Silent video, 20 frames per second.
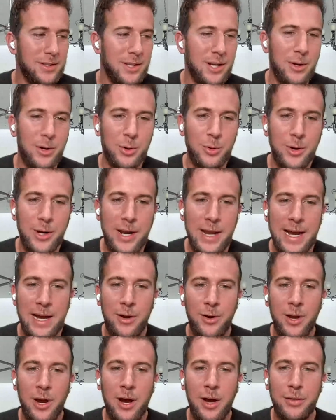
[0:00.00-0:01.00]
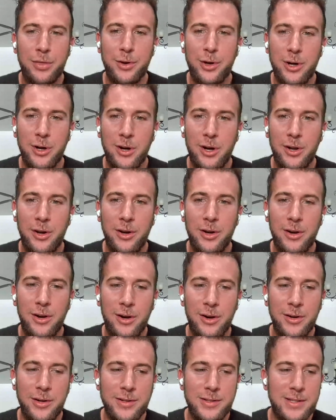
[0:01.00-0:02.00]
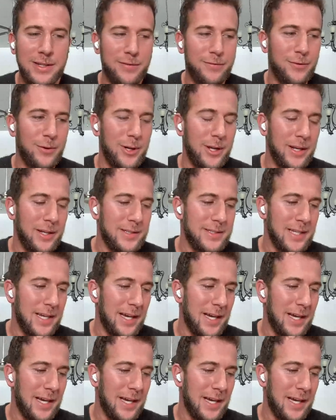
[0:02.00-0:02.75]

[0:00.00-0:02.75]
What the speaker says: a renowned author on different